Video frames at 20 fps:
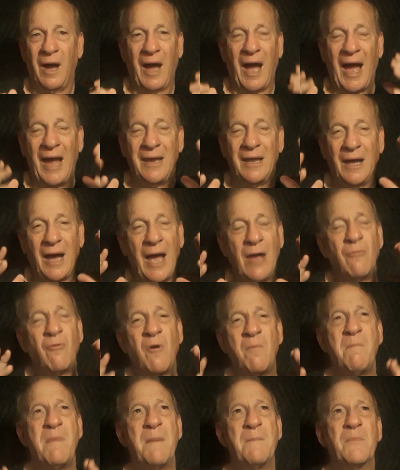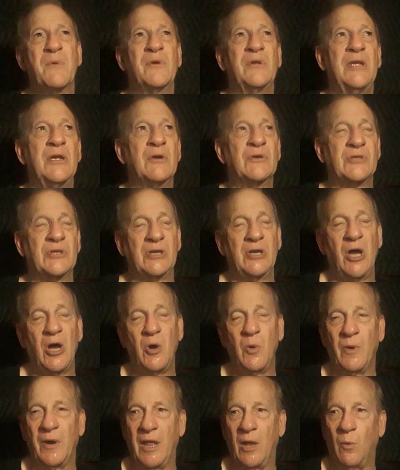I remember years
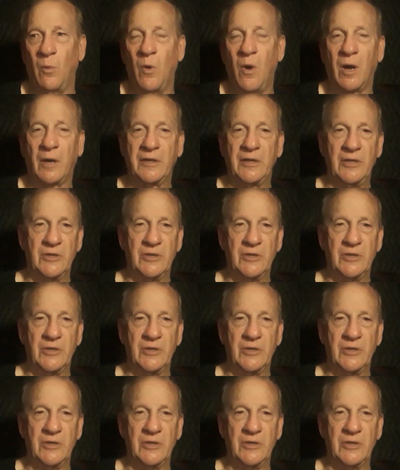ago when I walked